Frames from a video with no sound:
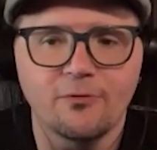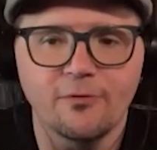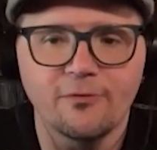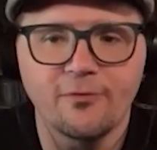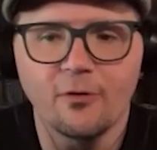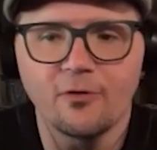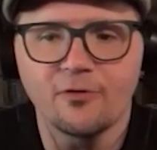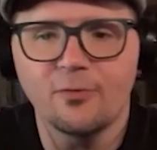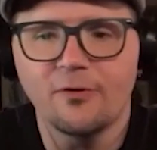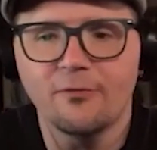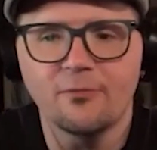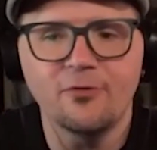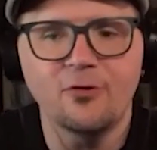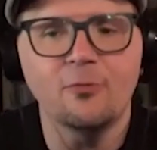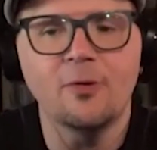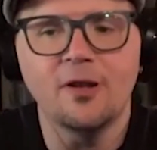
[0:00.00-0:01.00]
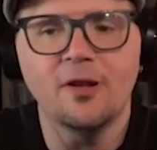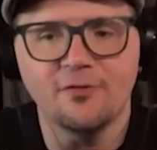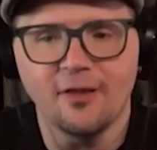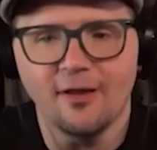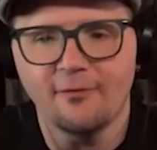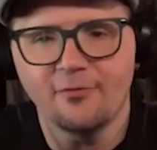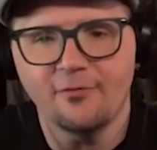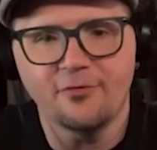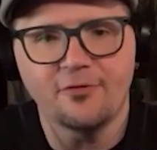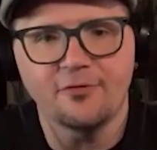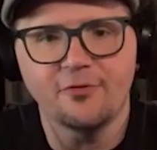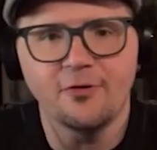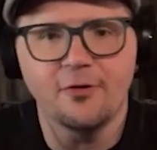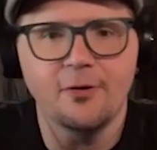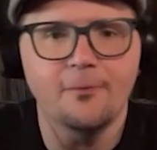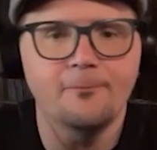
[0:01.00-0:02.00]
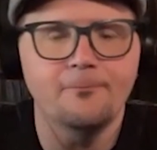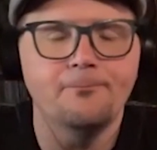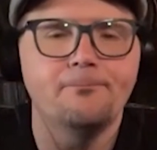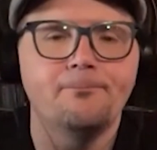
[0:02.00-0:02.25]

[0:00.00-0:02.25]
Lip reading: for folks? We have 2 minutes left, just so you know.